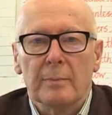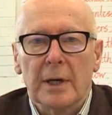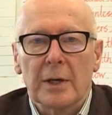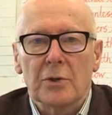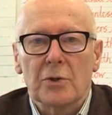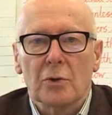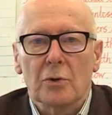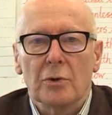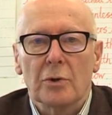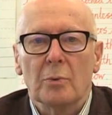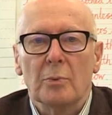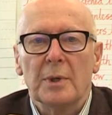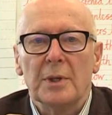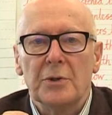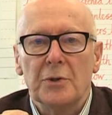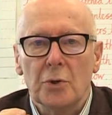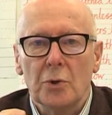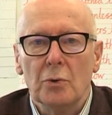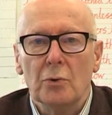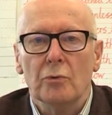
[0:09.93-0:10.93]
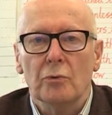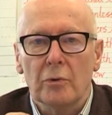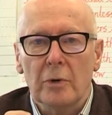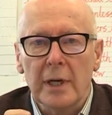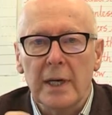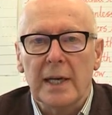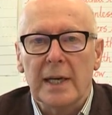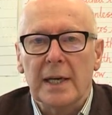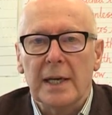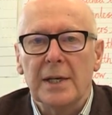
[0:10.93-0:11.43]
make sure that we do
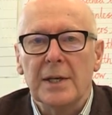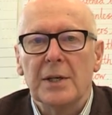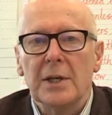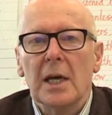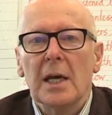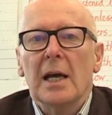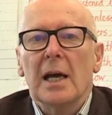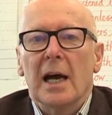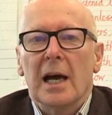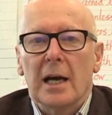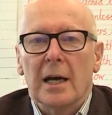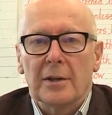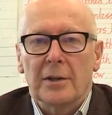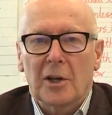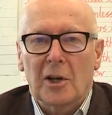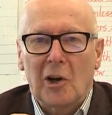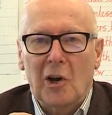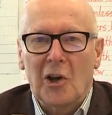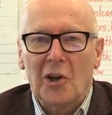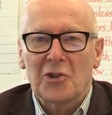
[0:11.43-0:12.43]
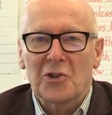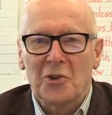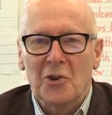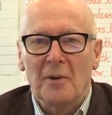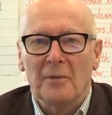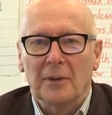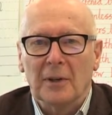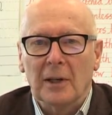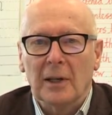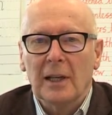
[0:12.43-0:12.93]
read the class
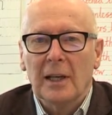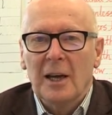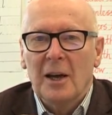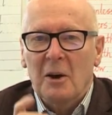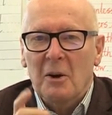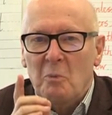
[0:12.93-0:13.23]
novel.